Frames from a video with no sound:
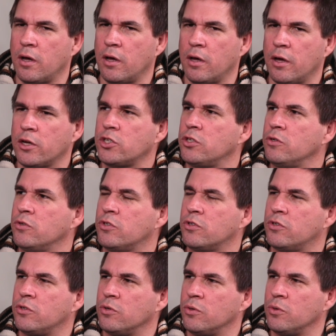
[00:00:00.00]
Actually used
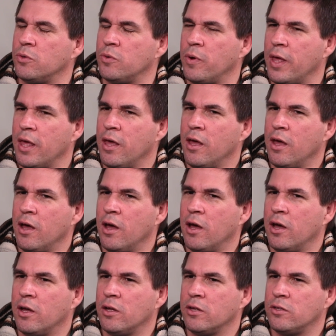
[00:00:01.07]
to
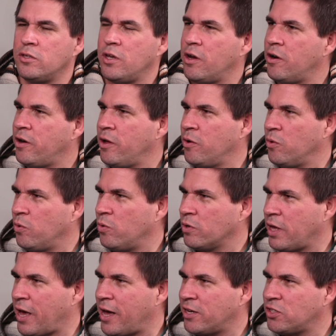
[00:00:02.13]
tear down
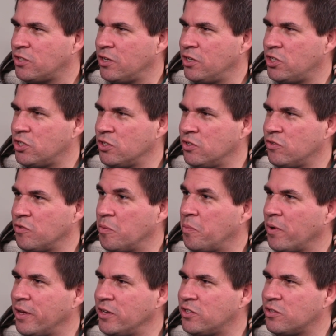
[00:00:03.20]
old gas stations,
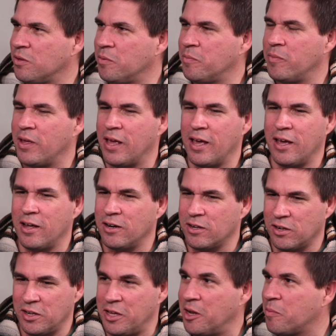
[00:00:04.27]
replace them, and
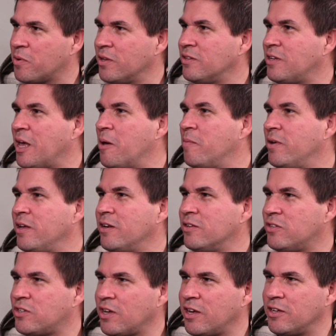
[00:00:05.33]
clean up
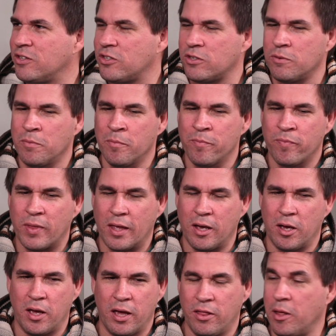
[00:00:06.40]
contaminated sites.
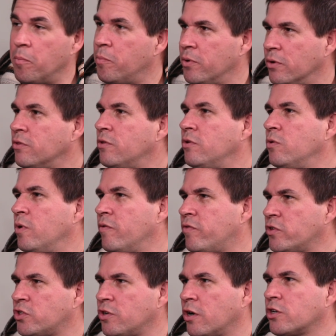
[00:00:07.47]
And then build the new
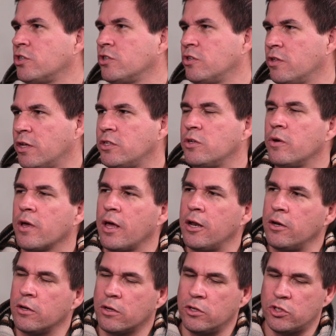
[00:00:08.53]
infrastructure. So that's how I got
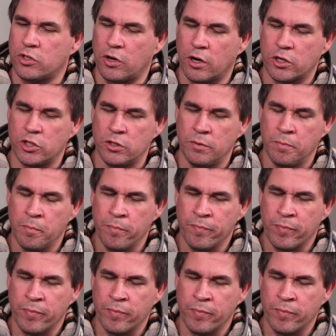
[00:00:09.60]
into construction.